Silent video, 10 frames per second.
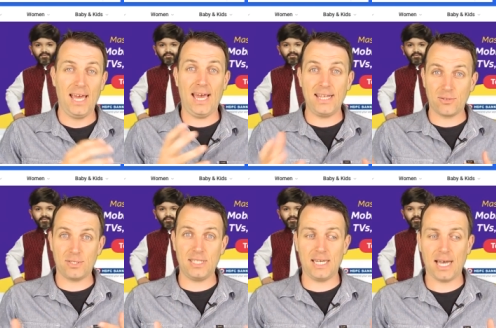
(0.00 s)
and to
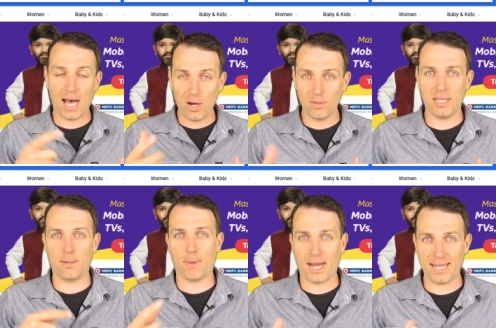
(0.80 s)
see how there
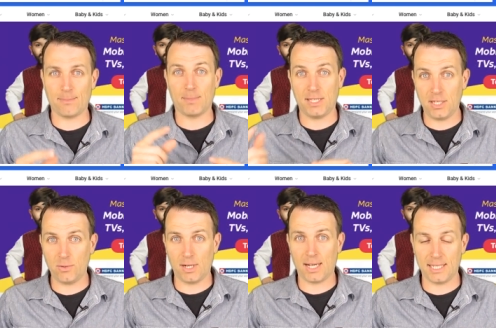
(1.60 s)
might
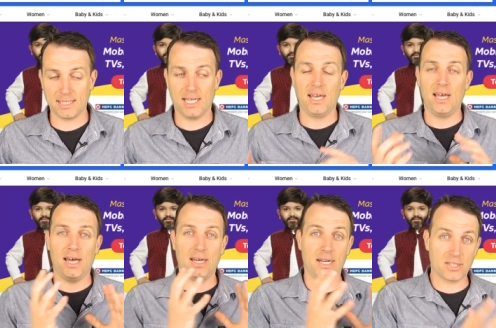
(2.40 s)
materialize
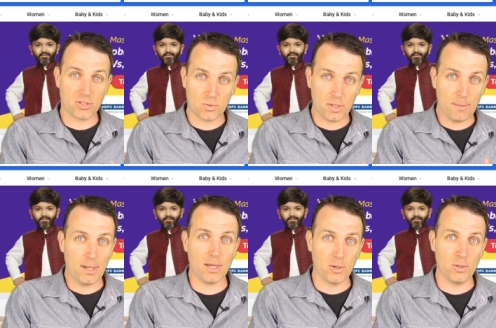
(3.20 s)
an
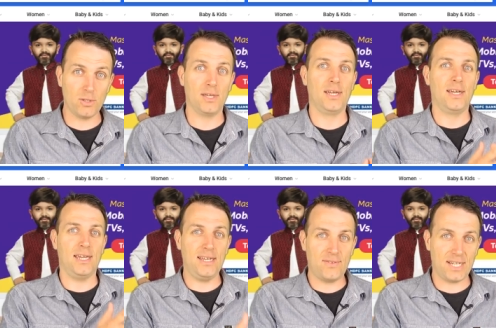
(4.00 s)
extremely good
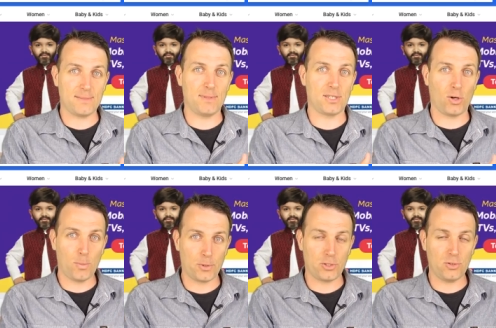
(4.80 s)
investment
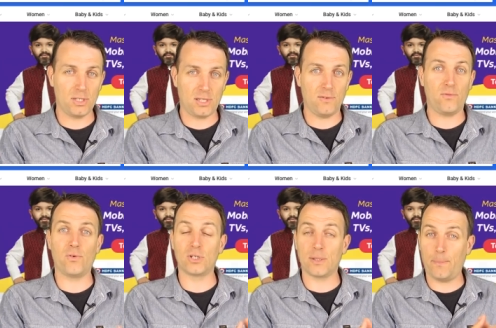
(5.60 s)
opportunity
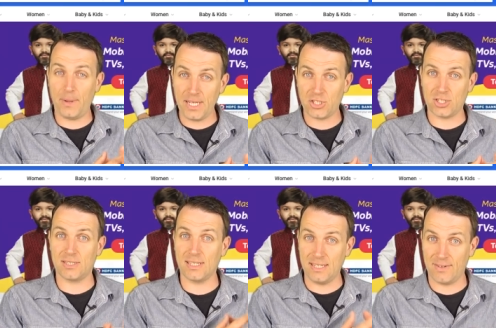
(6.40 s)
for the
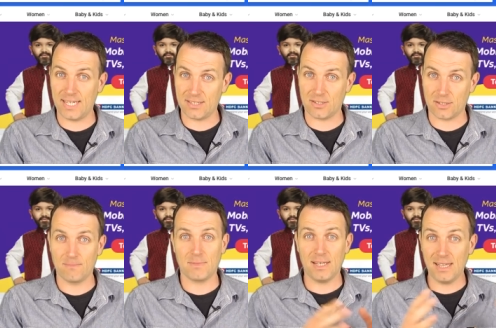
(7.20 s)
patient investor.
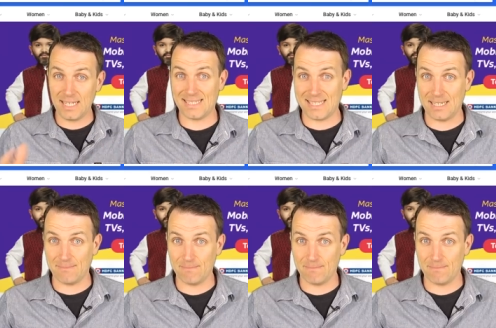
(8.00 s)
Let's see.